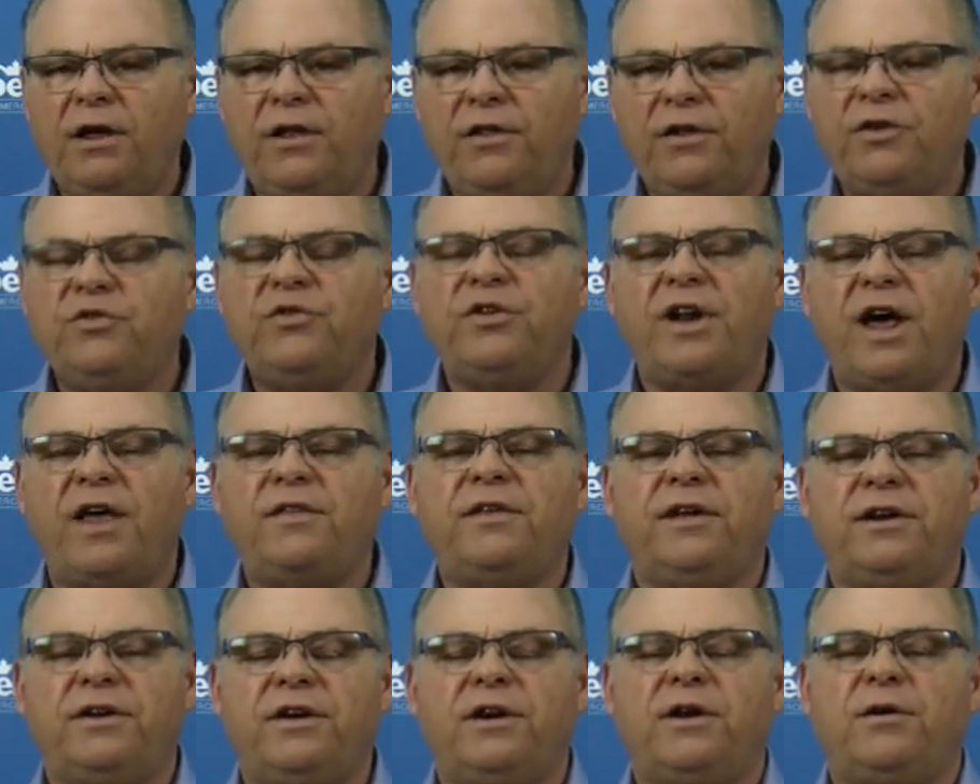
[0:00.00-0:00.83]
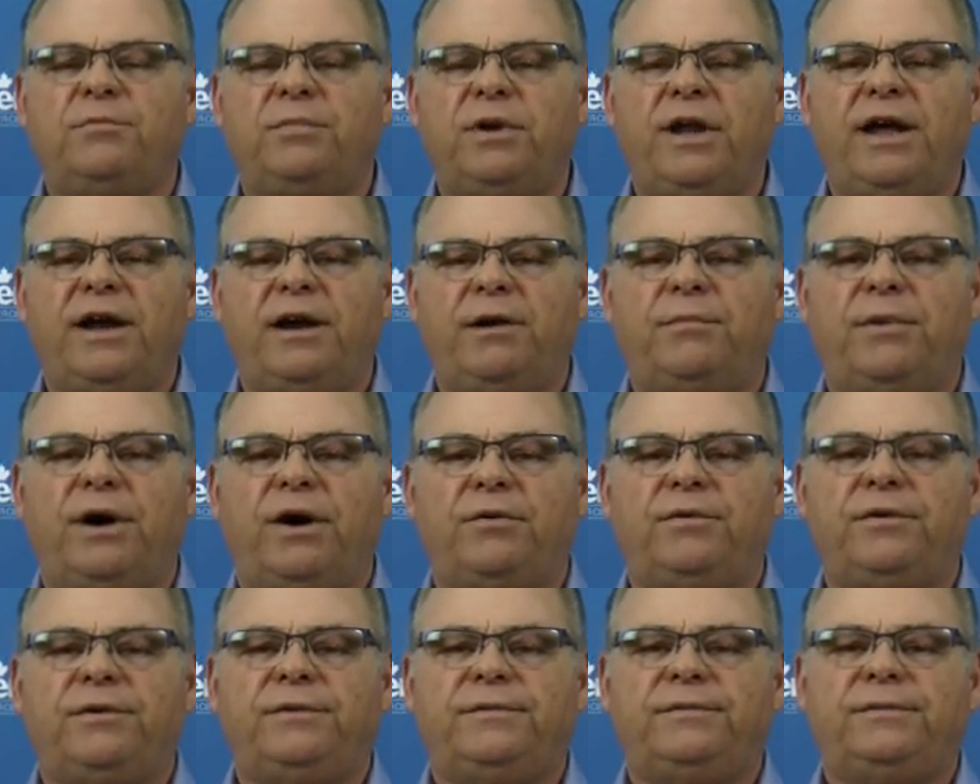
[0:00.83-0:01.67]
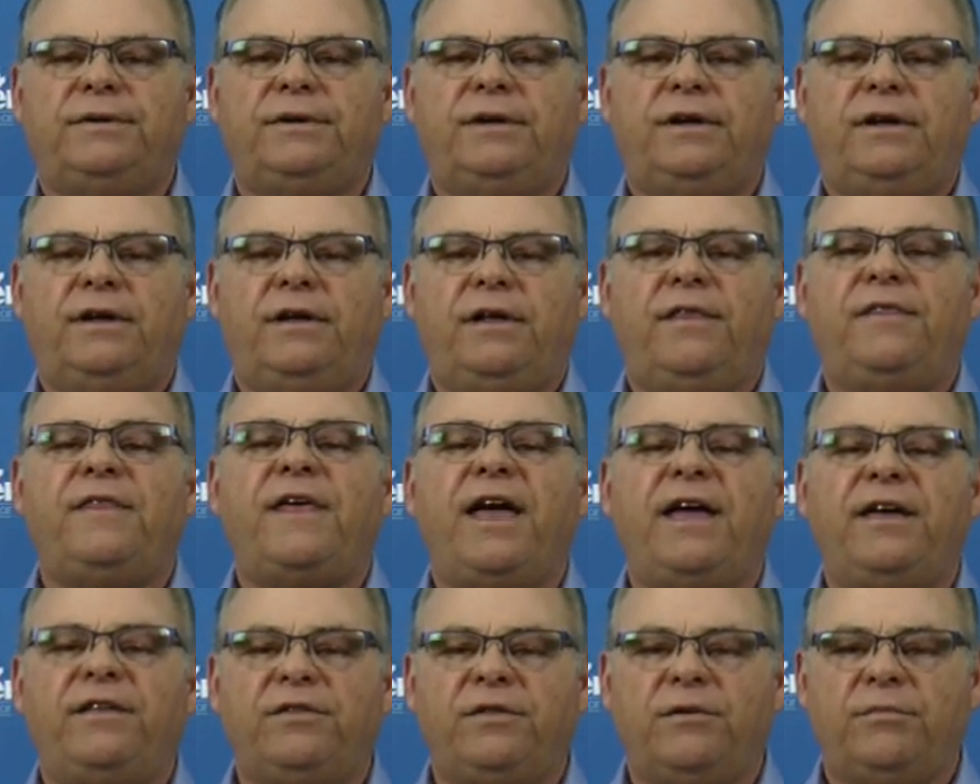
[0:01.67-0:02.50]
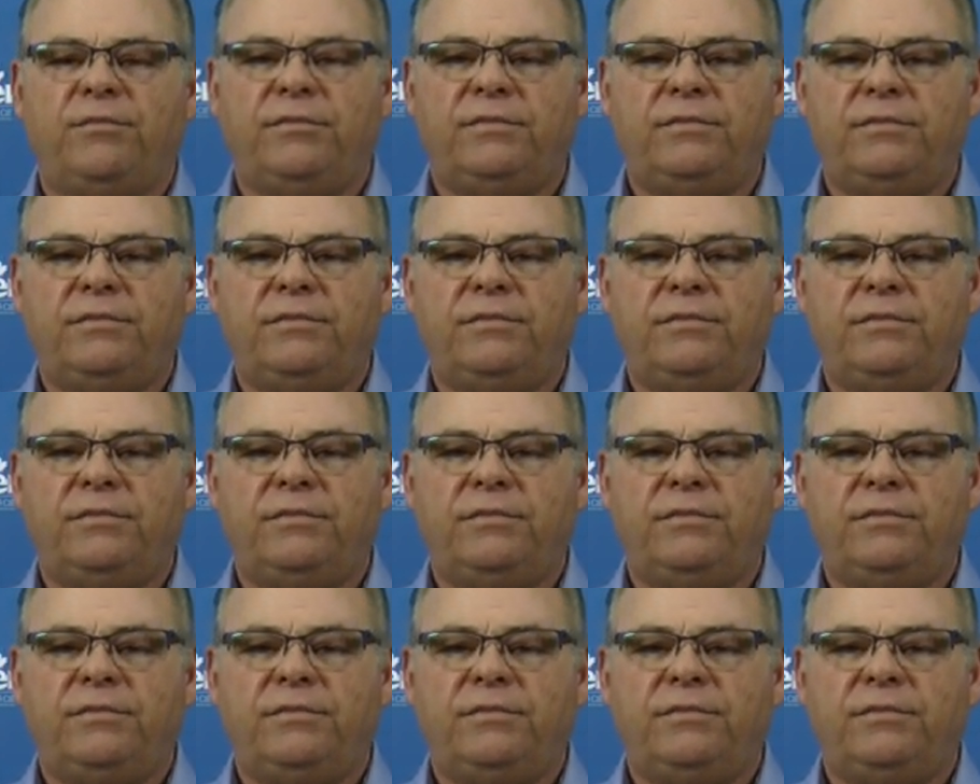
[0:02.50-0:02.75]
there's nothing to complain about. Thank them